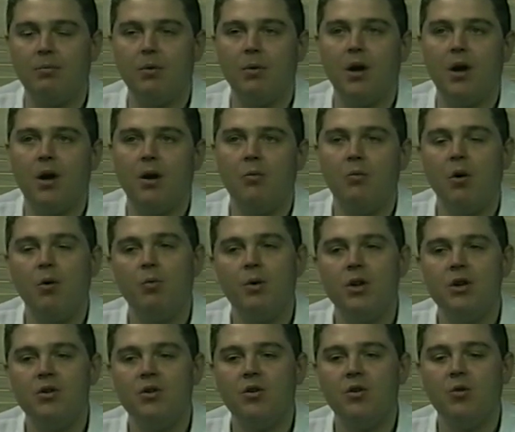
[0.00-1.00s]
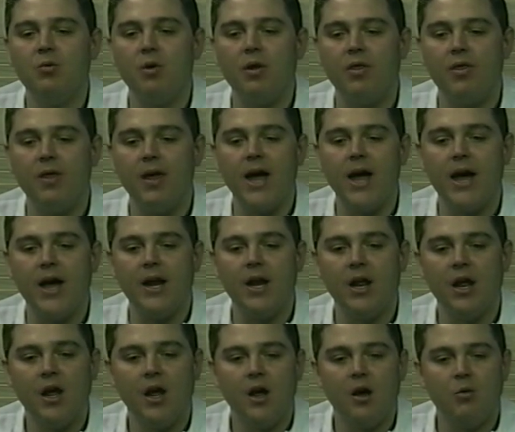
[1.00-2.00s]
What we do with that,
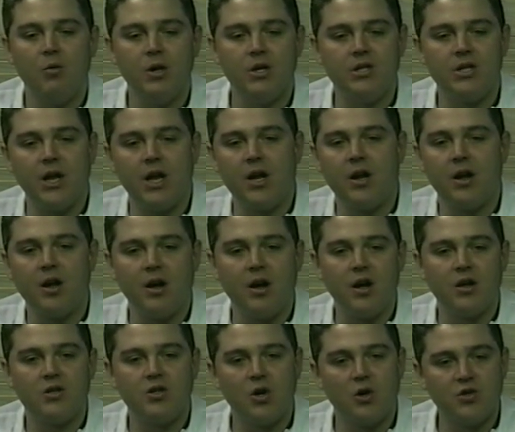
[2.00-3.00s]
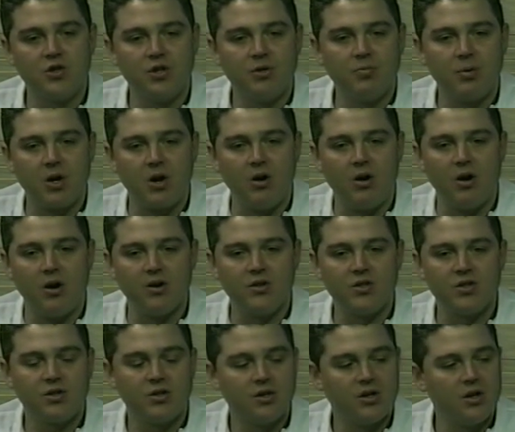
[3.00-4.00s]
we take toasted
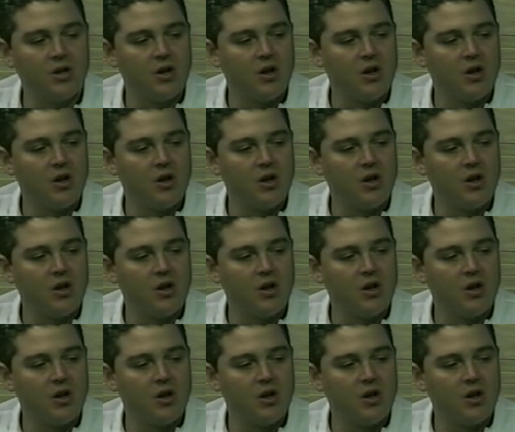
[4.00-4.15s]
pecans,